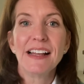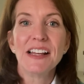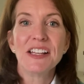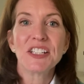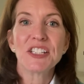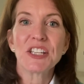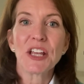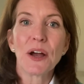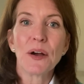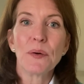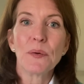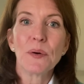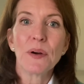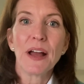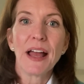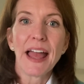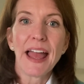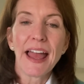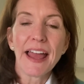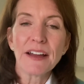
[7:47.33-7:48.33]
So
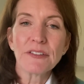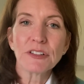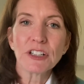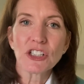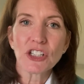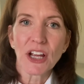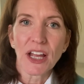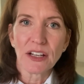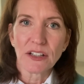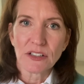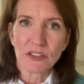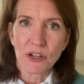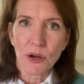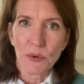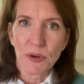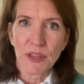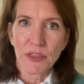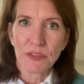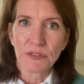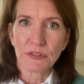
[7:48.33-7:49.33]
every child is
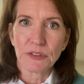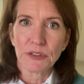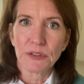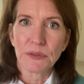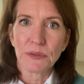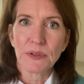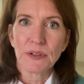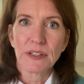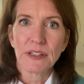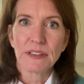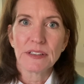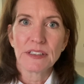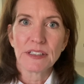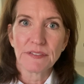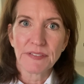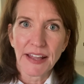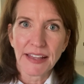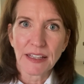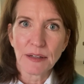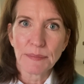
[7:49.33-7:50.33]
going through
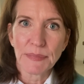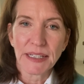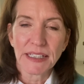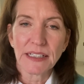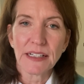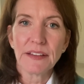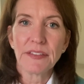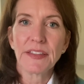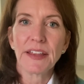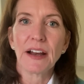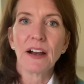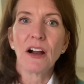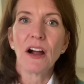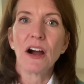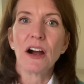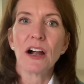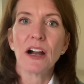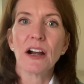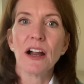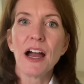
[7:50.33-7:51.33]
development. There
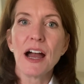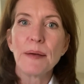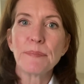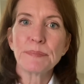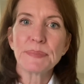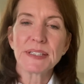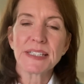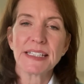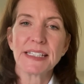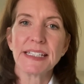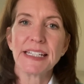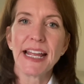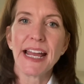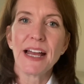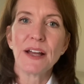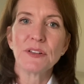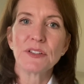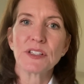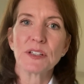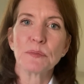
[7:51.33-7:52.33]
are ups and
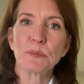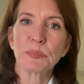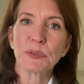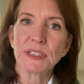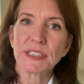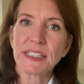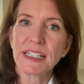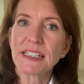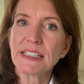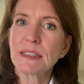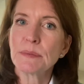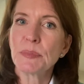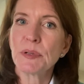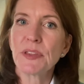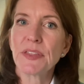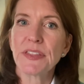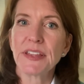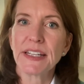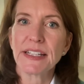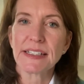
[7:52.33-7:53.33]
downs and predictable
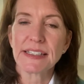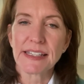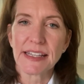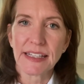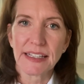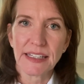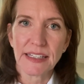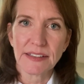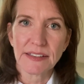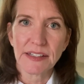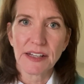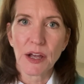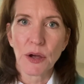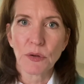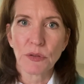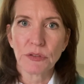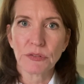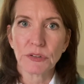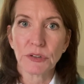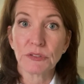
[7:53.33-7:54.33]
things that kids go
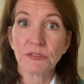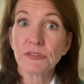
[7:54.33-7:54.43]
through.